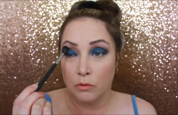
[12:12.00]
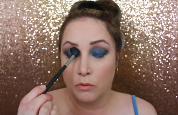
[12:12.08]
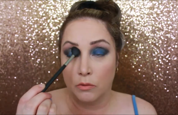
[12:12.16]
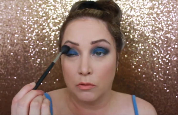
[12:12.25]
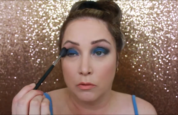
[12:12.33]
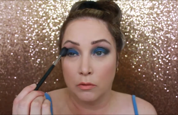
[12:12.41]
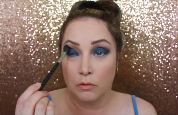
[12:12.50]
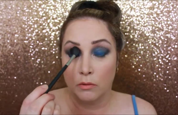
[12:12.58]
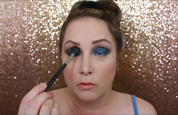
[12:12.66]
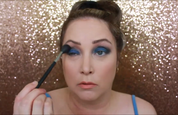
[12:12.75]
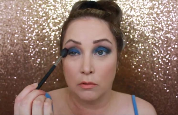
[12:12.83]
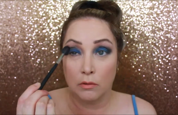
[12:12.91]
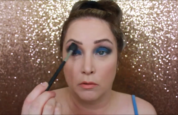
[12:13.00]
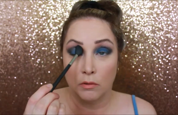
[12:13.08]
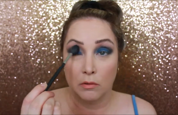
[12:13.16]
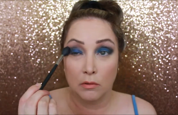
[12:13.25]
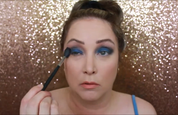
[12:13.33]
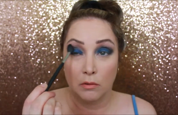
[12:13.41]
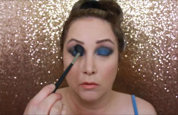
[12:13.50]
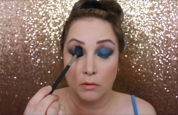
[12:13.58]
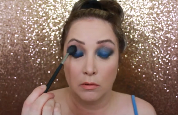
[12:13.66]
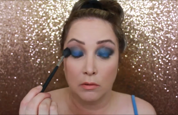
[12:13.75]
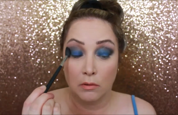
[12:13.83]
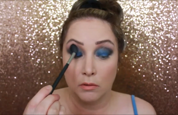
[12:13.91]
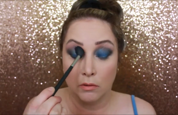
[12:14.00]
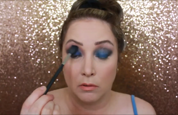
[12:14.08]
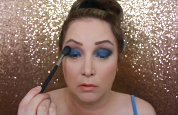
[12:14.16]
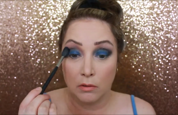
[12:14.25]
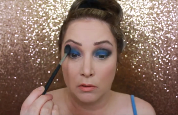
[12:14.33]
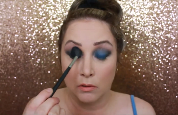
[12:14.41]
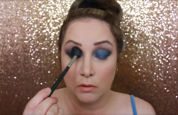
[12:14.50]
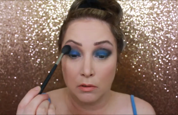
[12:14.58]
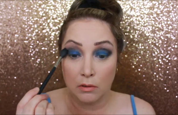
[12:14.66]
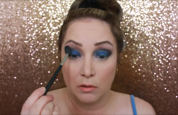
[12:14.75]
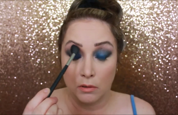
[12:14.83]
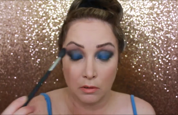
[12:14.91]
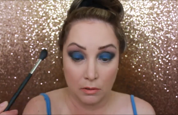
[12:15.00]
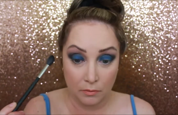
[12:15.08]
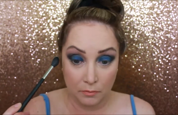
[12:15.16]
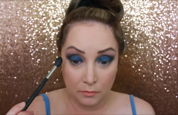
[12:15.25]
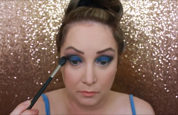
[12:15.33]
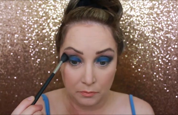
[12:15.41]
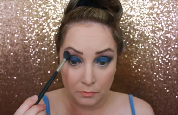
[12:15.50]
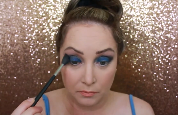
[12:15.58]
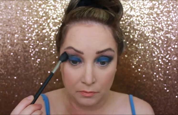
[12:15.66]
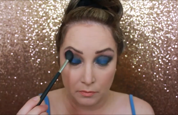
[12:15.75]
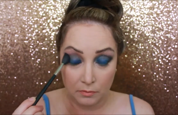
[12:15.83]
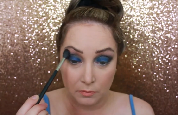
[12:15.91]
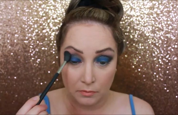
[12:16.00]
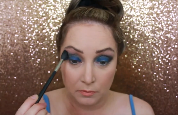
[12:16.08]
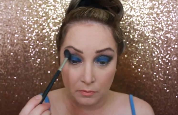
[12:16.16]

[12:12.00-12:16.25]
(silence)